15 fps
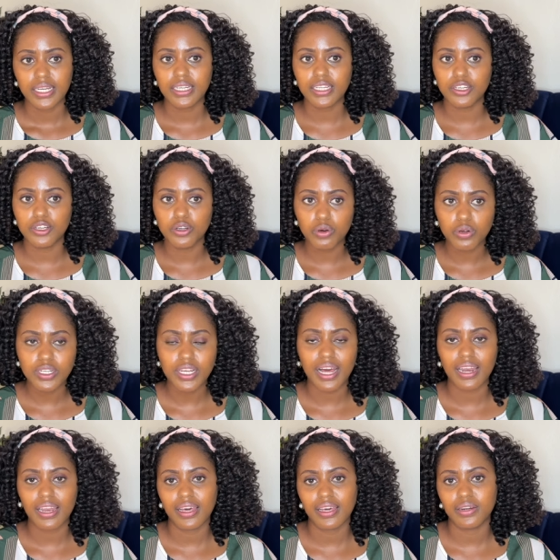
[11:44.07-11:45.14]
did not
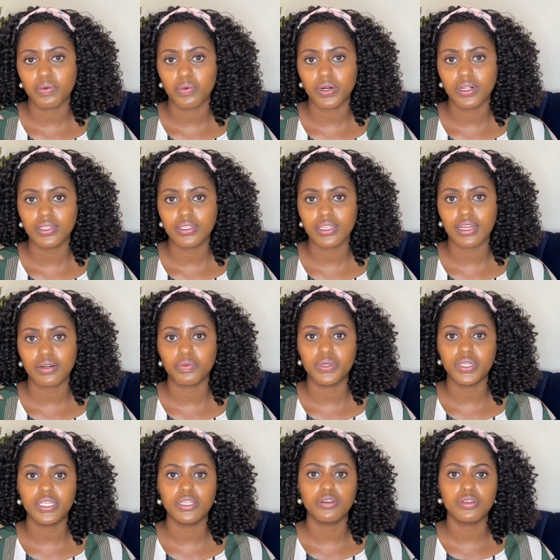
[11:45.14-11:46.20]
align well that we
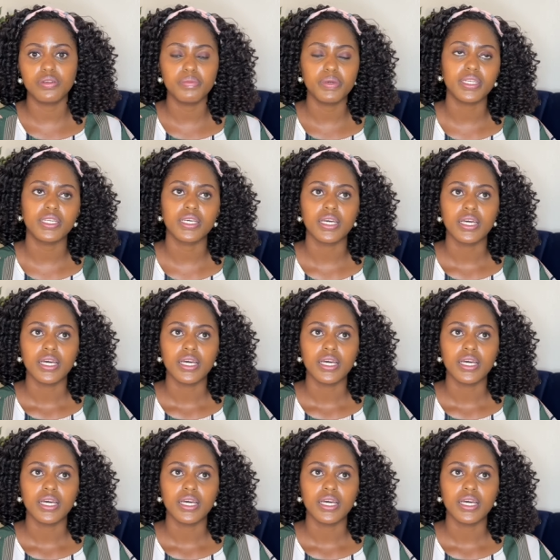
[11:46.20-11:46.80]
did not meet